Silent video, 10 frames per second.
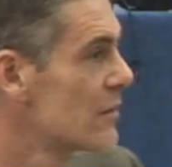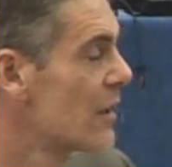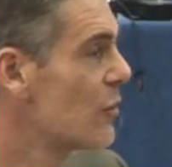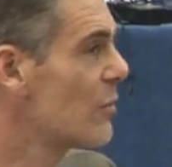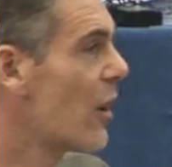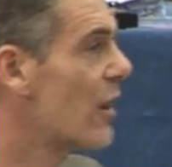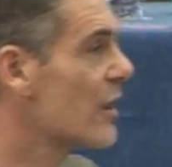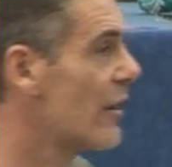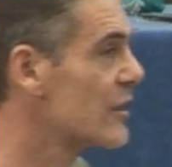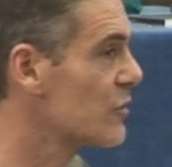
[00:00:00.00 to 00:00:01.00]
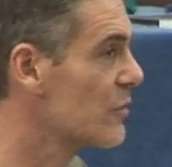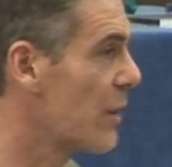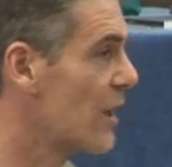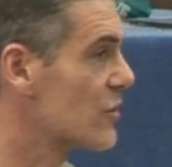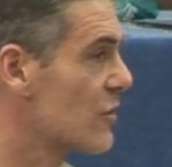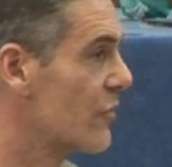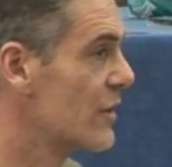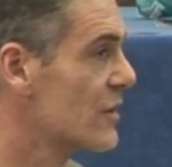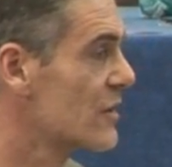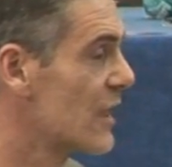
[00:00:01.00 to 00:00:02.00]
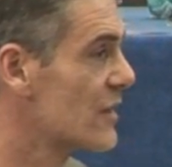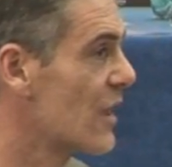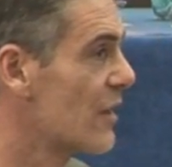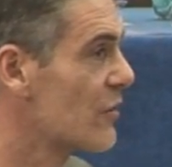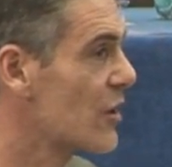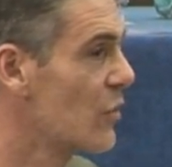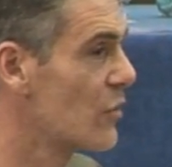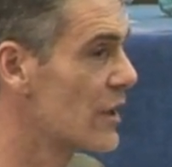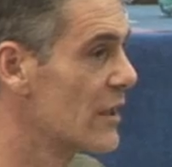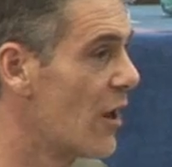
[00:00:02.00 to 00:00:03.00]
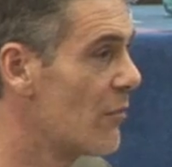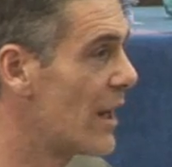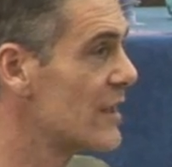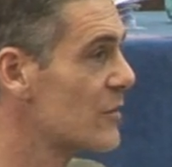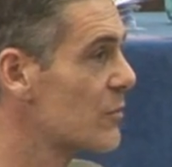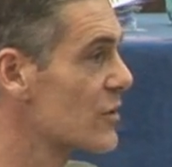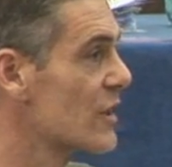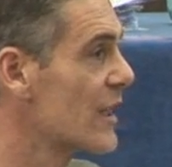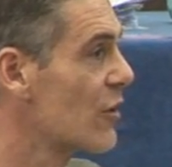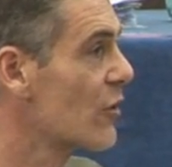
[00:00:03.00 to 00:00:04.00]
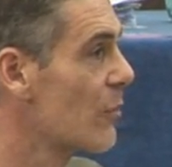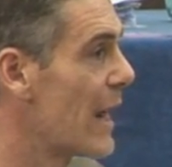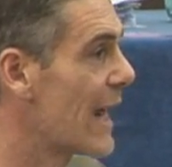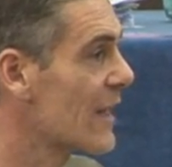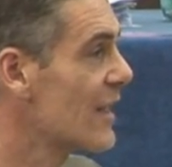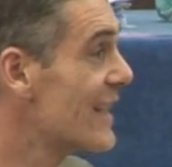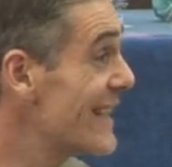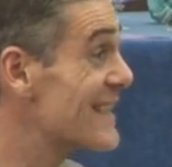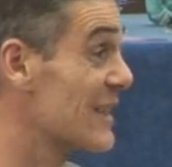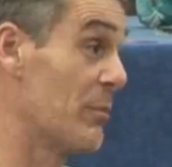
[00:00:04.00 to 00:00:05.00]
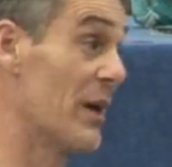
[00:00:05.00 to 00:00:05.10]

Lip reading: Now normally I go into a post office and send something recorded, I'm made to put something on the back, at least the